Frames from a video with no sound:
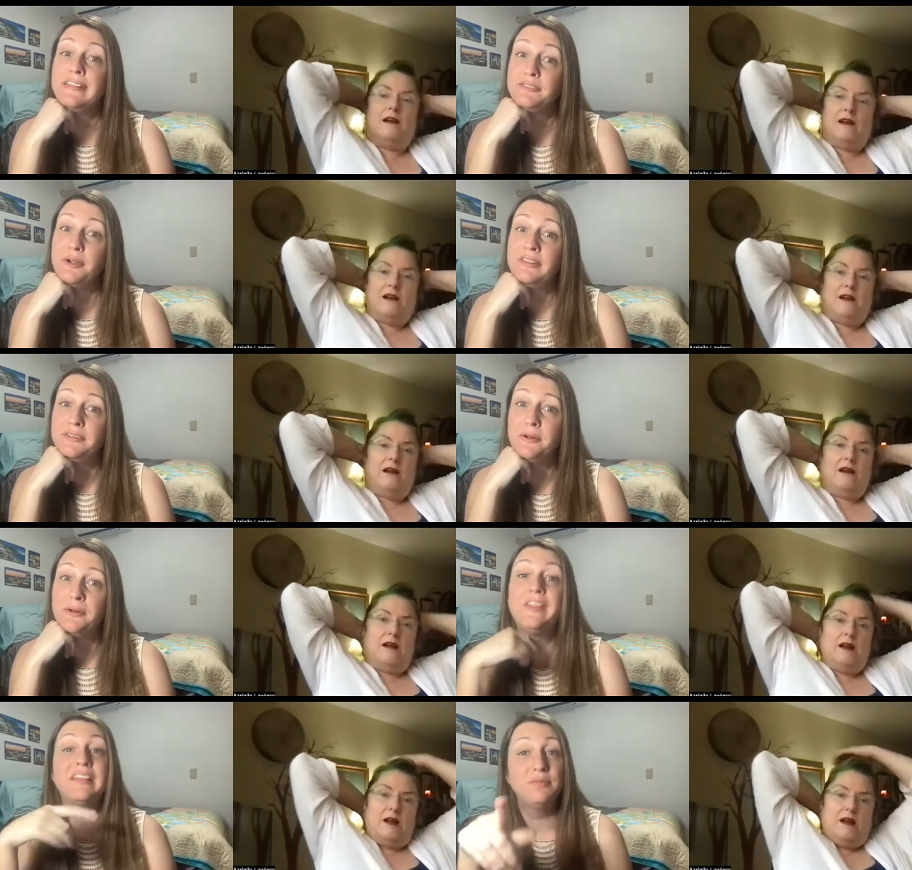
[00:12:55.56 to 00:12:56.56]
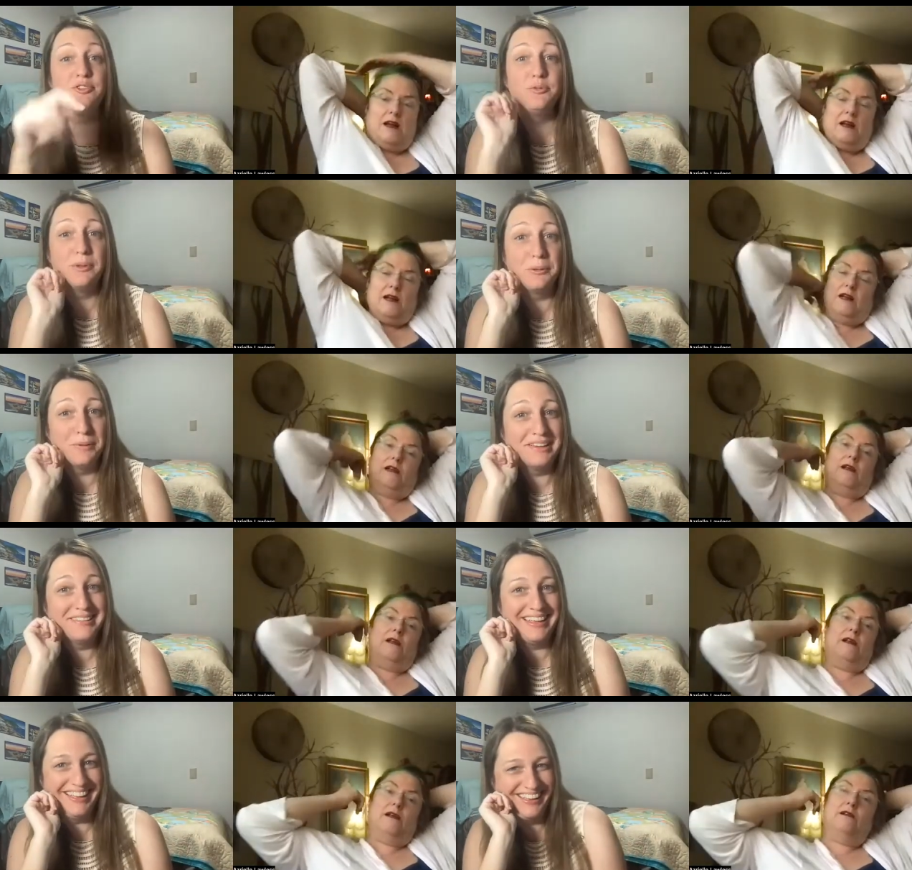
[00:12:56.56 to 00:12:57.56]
Speaker 1: that's crazy, girl. That's what you really want to say.